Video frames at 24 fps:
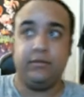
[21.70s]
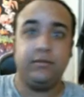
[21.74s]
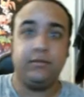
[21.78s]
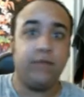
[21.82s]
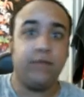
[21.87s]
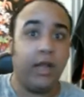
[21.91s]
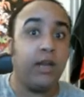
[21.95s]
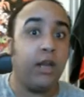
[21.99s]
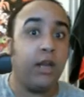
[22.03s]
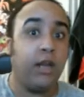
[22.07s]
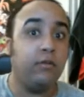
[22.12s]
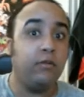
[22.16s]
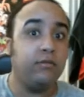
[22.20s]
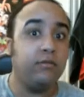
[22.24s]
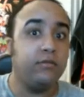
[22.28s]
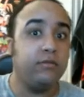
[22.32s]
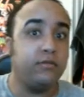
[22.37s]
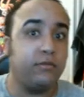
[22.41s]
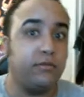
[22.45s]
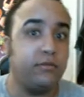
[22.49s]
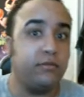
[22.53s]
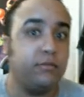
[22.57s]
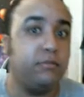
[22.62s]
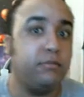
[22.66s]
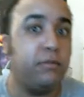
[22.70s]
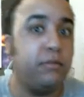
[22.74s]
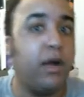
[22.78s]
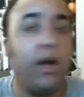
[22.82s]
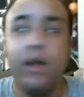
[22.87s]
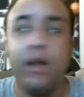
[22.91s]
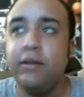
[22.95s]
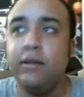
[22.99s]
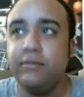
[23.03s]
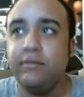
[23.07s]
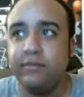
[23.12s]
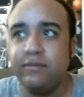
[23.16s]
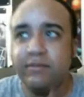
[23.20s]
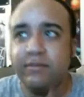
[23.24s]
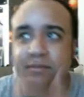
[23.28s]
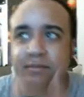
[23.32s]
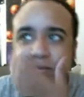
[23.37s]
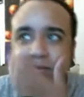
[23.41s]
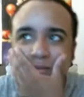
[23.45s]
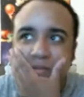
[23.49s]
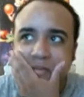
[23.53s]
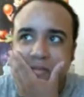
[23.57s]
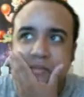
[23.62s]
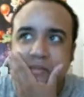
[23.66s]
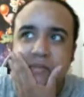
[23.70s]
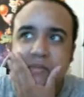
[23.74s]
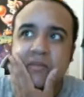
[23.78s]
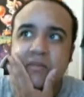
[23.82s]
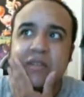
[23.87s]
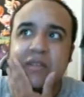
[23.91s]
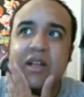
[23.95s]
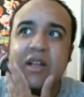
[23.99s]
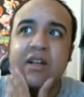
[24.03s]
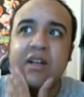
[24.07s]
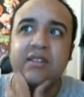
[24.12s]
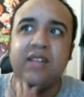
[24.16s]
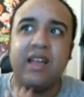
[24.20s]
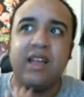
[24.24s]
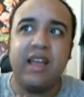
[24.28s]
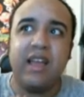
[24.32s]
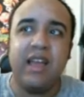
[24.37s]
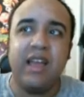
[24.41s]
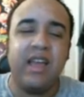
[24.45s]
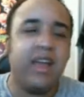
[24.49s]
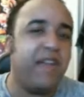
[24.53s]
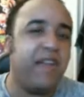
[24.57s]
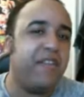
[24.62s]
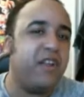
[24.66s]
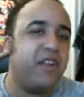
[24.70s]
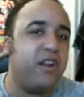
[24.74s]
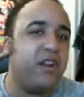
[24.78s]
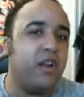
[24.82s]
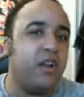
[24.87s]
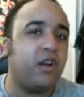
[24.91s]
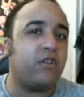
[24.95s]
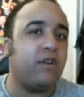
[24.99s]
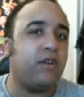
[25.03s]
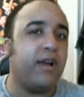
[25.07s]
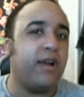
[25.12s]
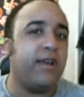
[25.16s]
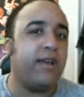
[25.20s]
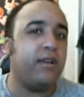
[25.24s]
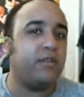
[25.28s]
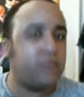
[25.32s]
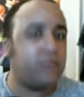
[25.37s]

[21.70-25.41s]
I know, but I was like, yeah, I didn't look right.